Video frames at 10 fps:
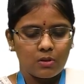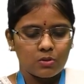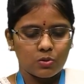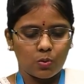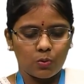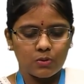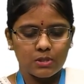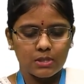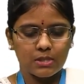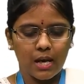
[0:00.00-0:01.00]
So
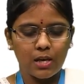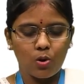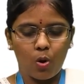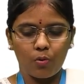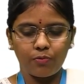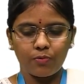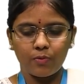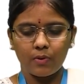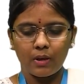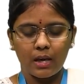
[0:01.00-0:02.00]
sine of
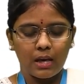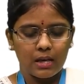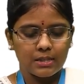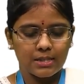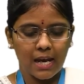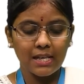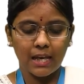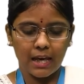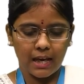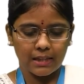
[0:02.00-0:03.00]
sine
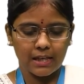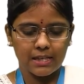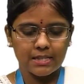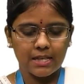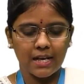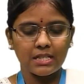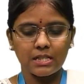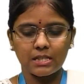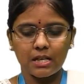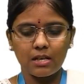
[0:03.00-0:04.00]
A, that is sine
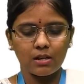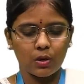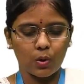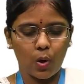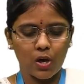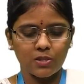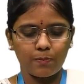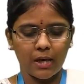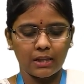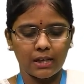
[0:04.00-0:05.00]
theta, cos
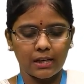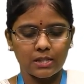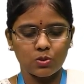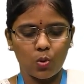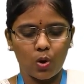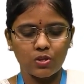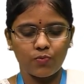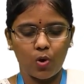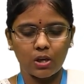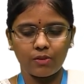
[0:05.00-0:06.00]
B, that is cos
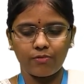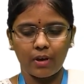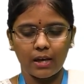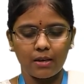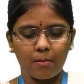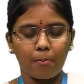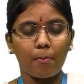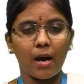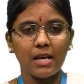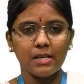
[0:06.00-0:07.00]
45
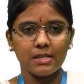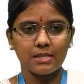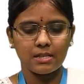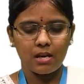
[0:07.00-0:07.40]
minus